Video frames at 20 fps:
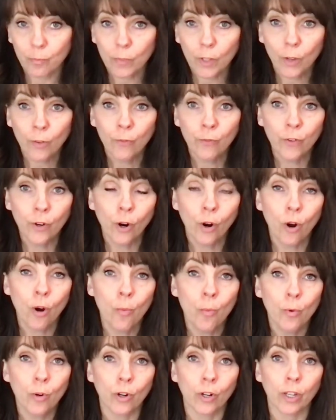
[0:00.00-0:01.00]
For
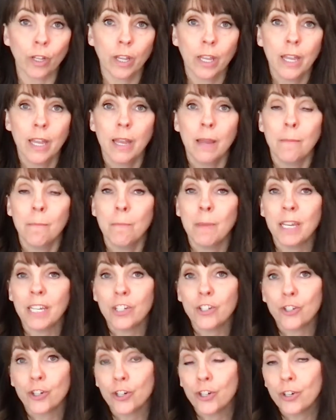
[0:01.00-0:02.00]
homework, make
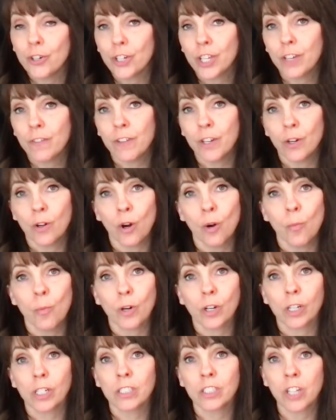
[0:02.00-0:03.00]
sure you're giving
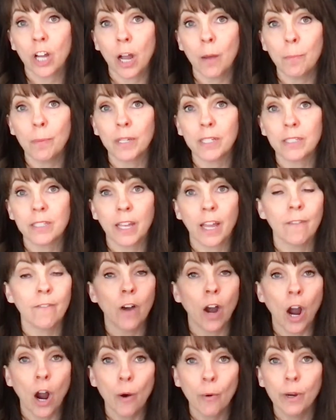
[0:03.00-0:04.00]
homework on topics that
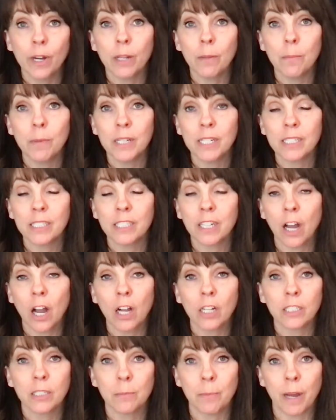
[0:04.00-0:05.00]
have already been
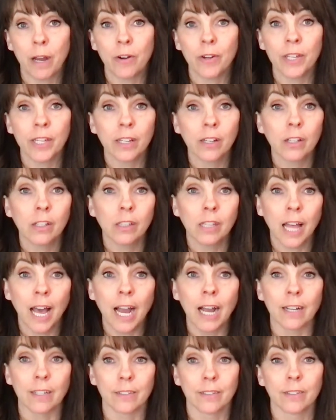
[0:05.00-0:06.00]
talked about in
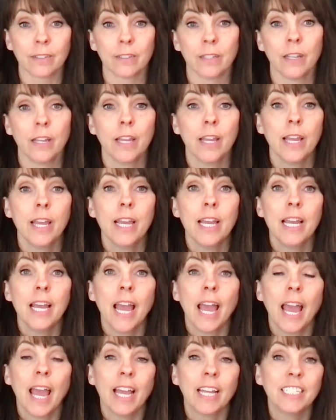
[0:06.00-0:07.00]
class.
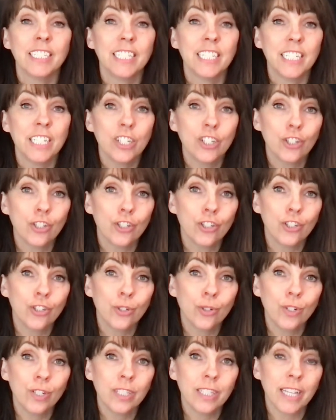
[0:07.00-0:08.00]
And teach your
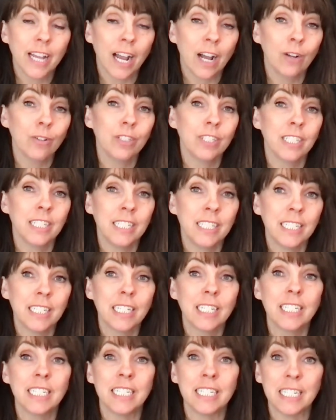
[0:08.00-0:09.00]
students how to
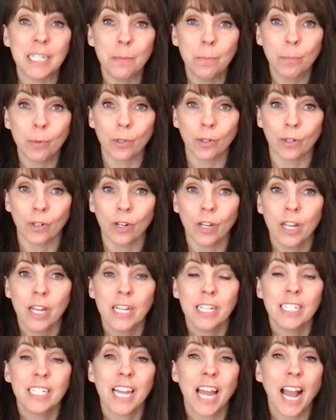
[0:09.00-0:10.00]
dig deeper,
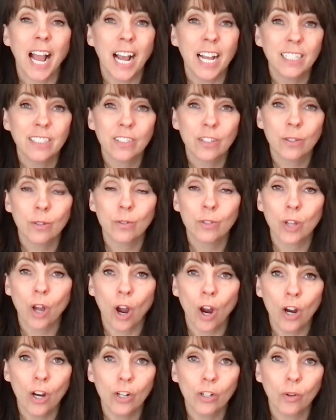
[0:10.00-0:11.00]
to ask those
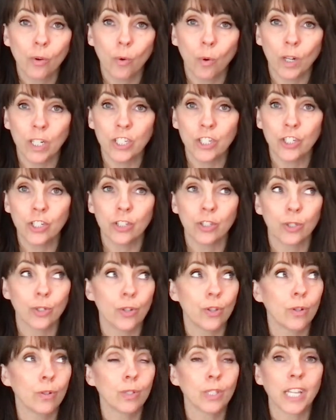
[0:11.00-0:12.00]
hard questions
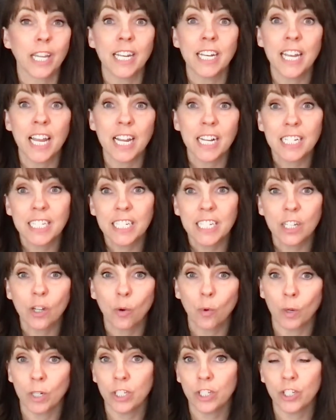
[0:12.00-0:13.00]
or those connecting
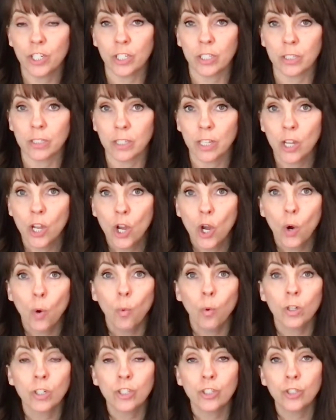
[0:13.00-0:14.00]
questions
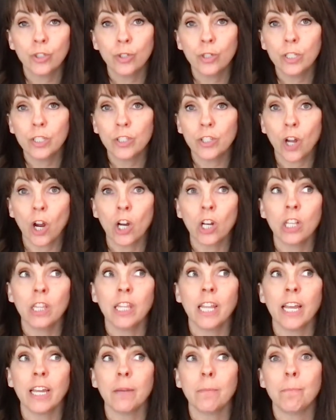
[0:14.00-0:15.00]
where students are
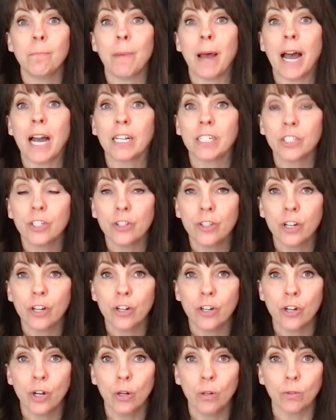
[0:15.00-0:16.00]
led back to their
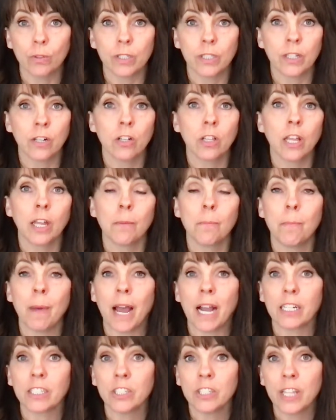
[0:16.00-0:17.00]
notes, they're led
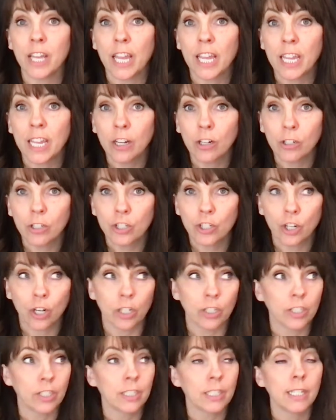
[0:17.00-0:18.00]
back to the anchor
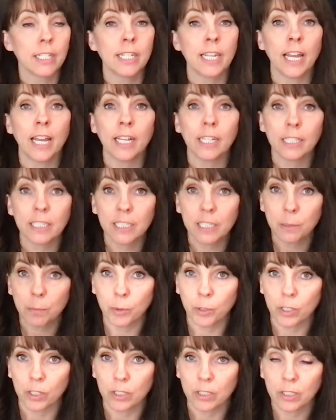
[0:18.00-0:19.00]
charts, to
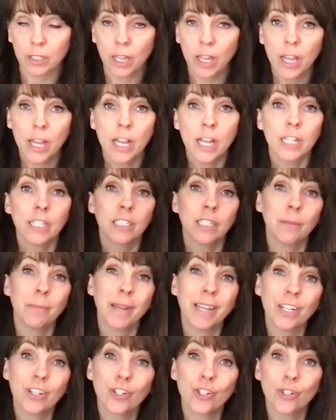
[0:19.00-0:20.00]
textbooks, to
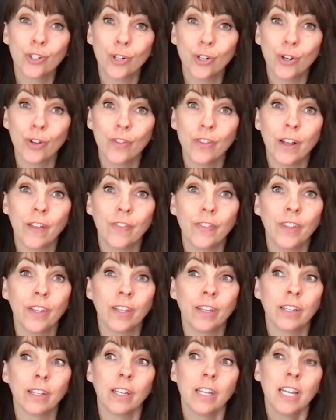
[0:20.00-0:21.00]
make sure that
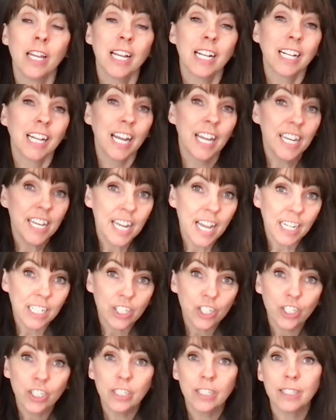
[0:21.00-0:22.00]
the
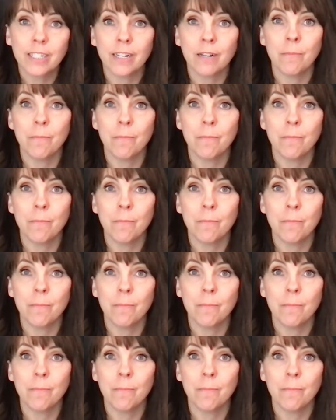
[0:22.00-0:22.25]
connections they're